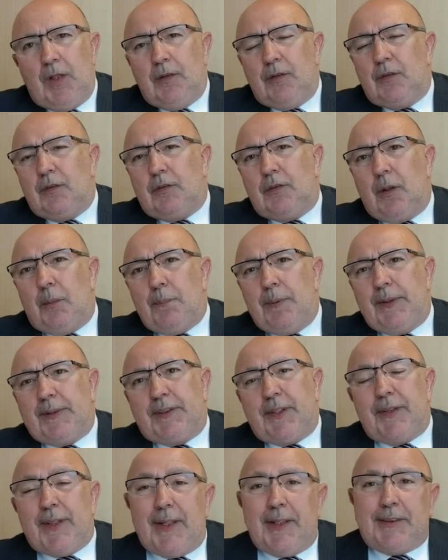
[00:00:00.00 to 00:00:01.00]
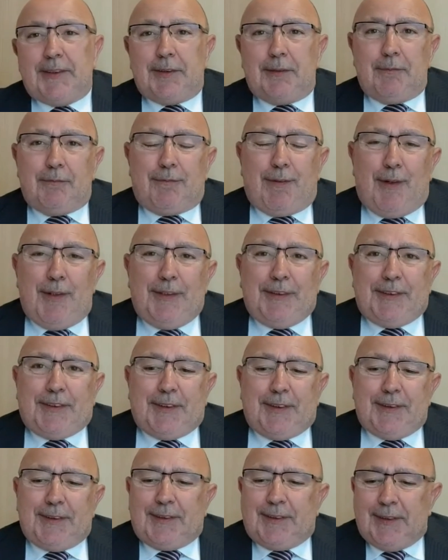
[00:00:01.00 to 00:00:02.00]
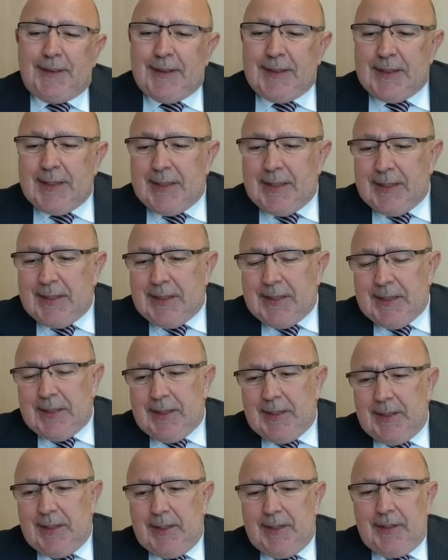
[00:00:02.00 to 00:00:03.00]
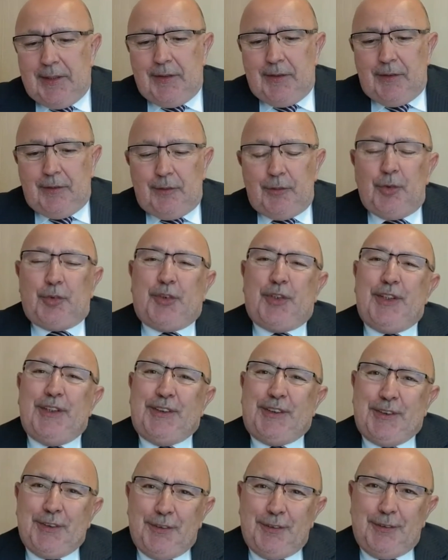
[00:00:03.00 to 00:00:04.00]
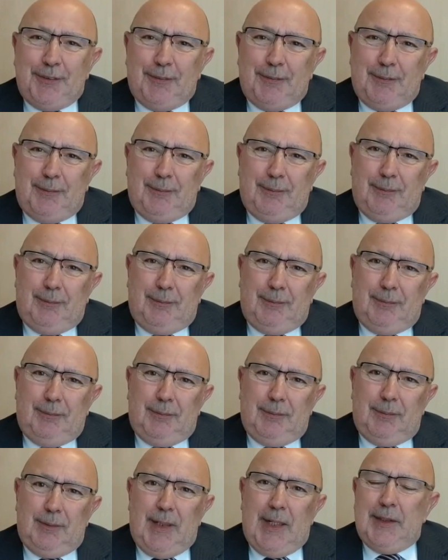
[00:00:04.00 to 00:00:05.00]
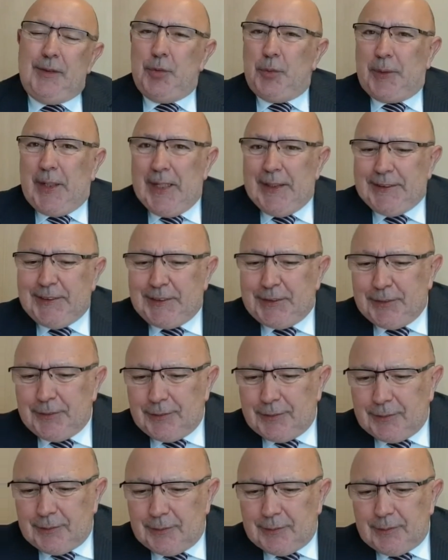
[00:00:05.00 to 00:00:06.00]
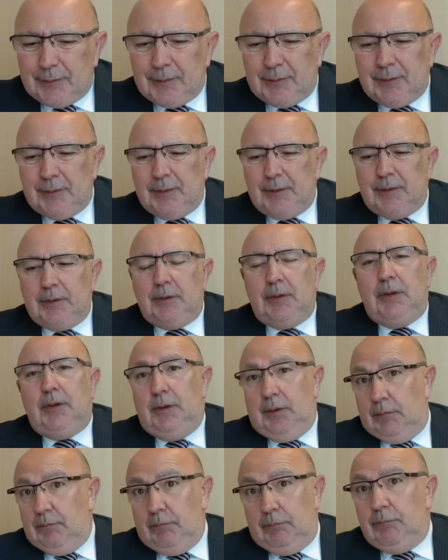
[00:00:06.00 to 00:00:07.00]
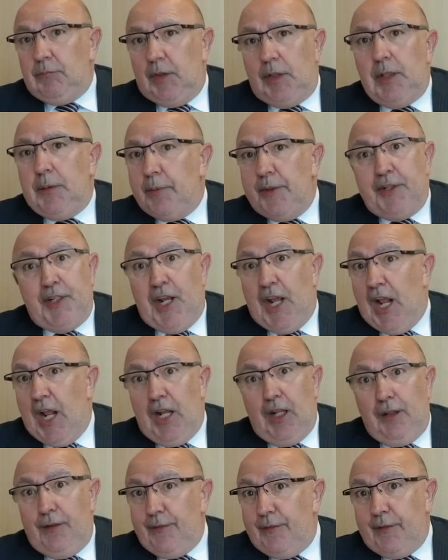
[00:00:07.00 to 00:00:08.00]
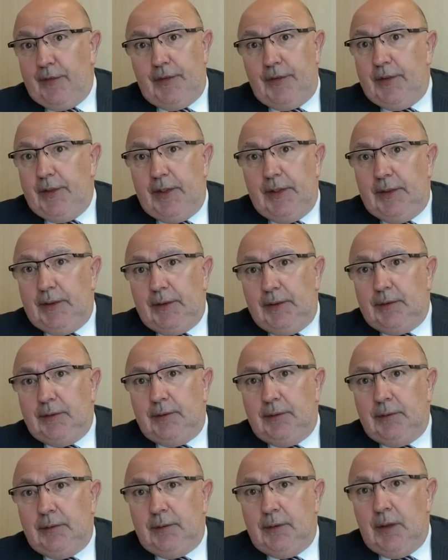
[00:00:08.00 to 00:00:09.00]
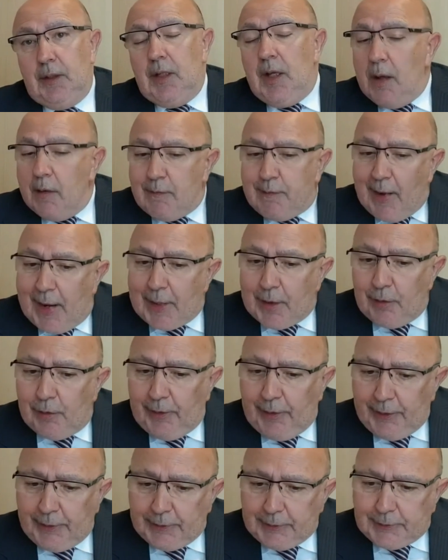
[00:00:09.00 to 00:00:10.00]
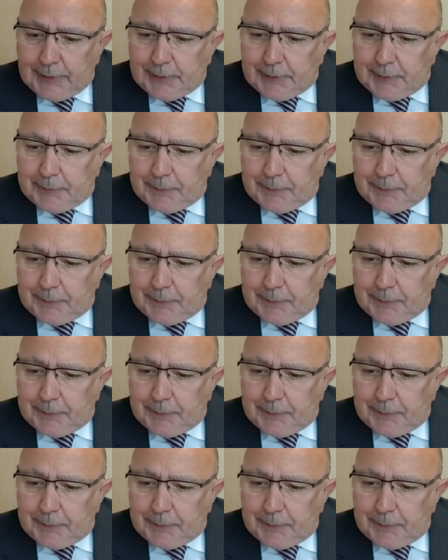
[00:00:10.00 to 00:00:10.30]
Topics, things, for instance, in nutrition, education, even health at the end, violence.